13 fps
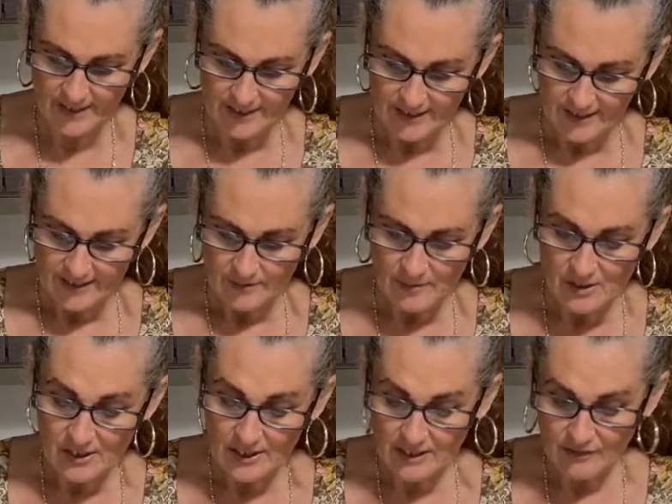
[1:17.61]
And I'm just
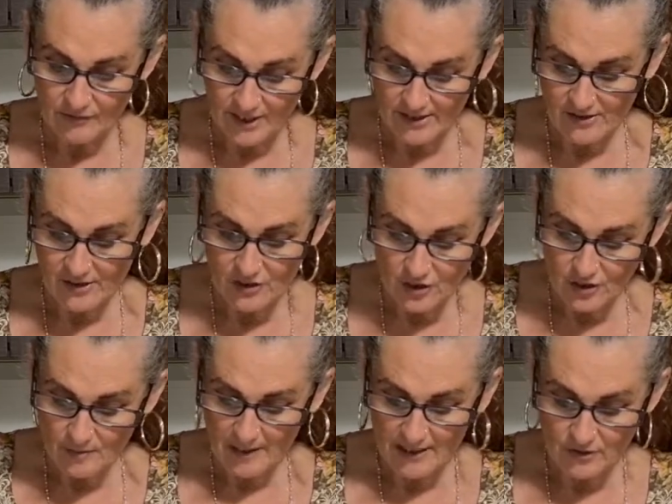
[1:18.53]
going to give that a stir,
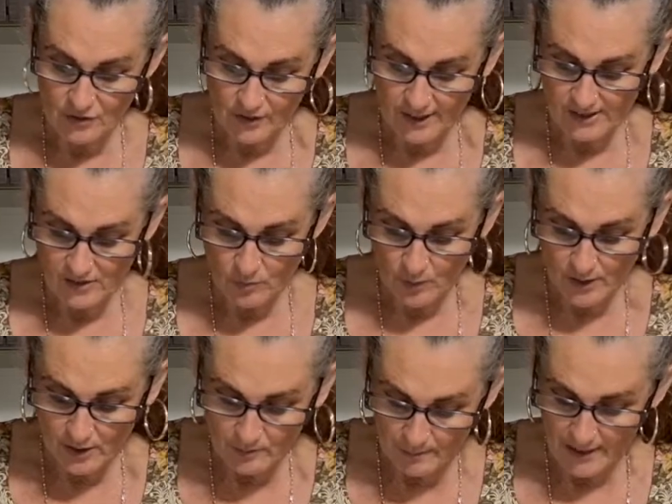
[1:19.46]
make sure that's
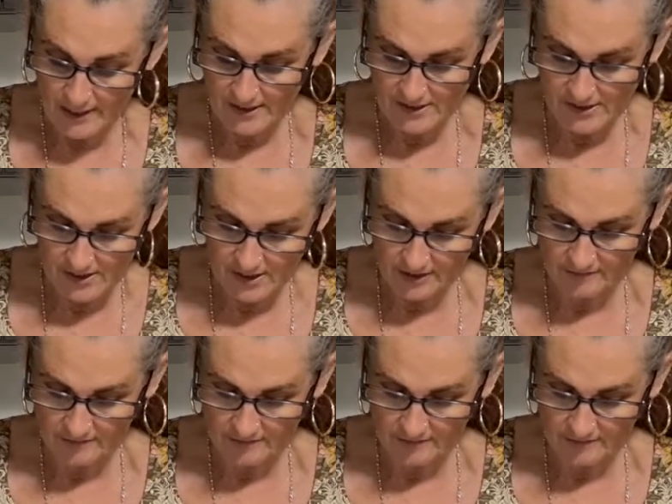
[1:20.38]
well mixed.